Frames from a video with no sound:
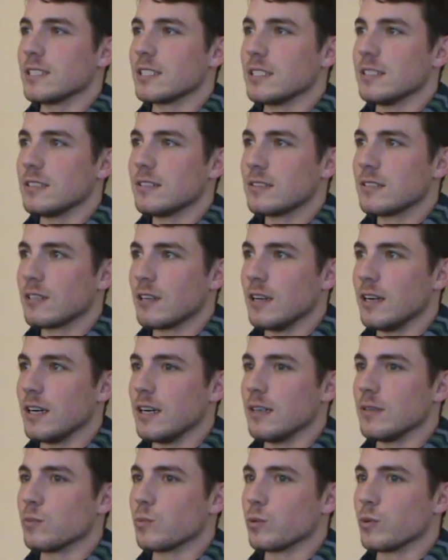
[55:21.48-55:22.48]
anxious.
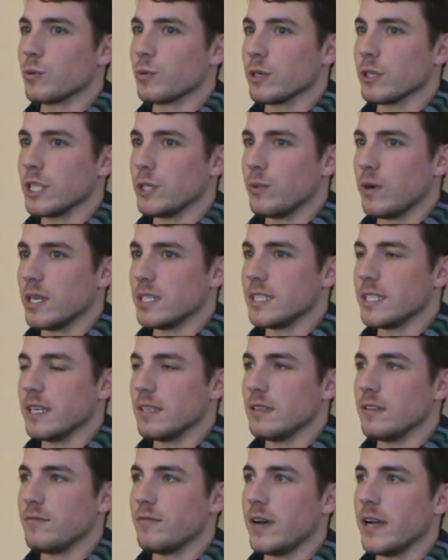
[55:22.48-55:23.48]
Um, we really wanted to
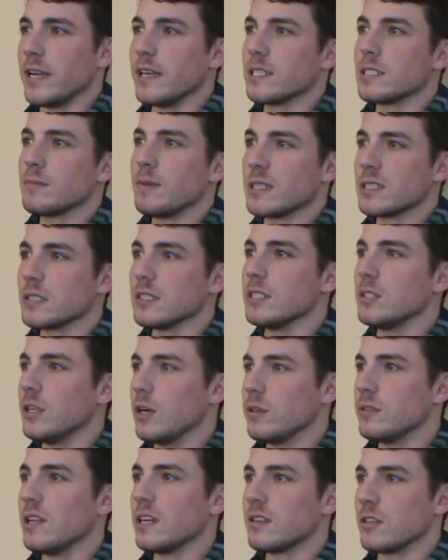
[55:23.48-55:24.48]
get in the fight, especially
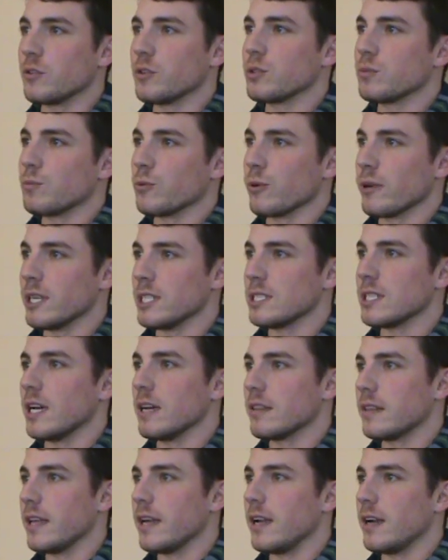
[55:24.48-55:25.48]
knowing that there was Marines
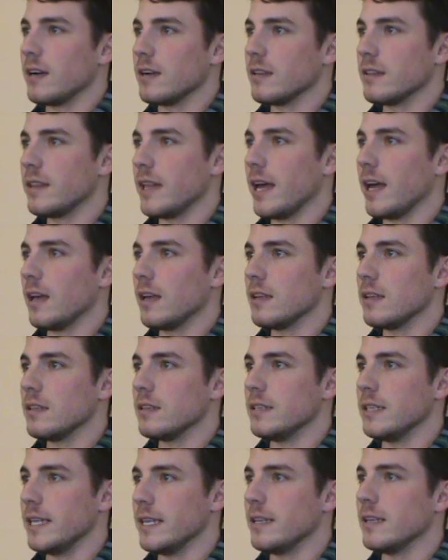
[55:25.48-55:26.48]
out there that
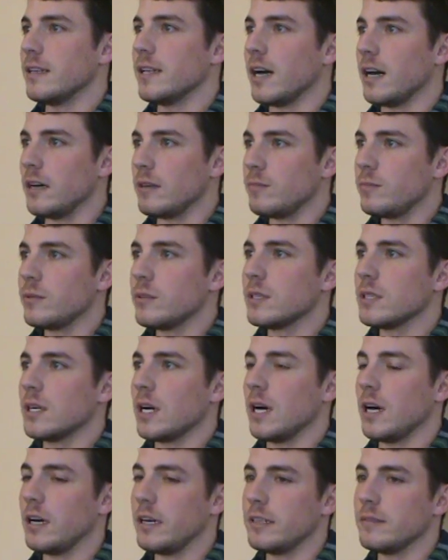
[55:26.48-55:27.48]
needed help.
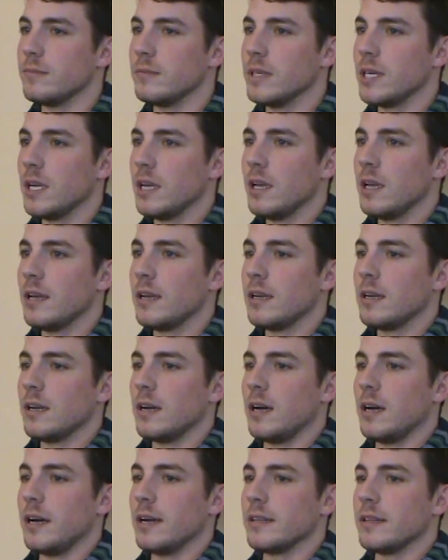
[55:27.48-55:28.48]
Um,
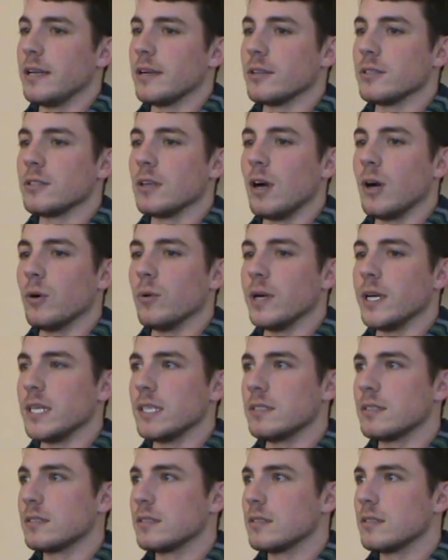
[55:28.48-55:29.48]
uh, there's
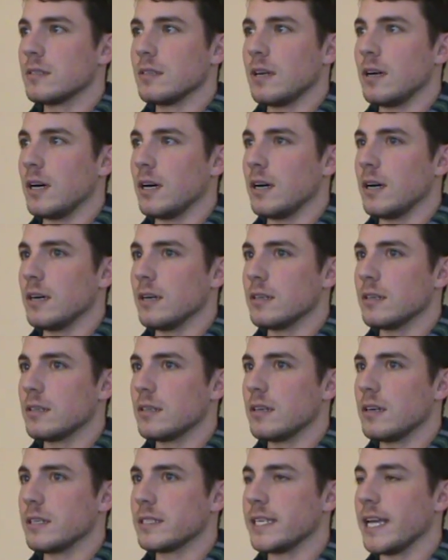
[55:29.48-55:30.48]
always uh,
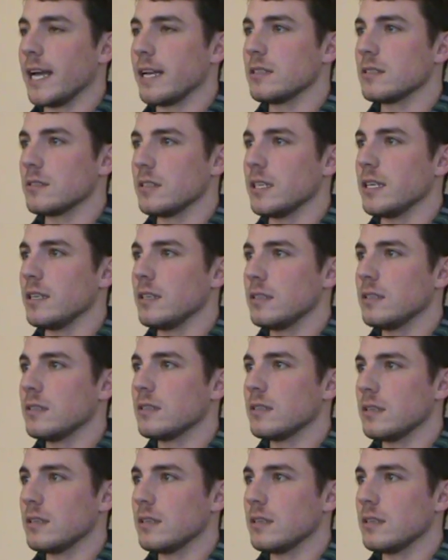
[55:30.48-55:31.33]
a casualty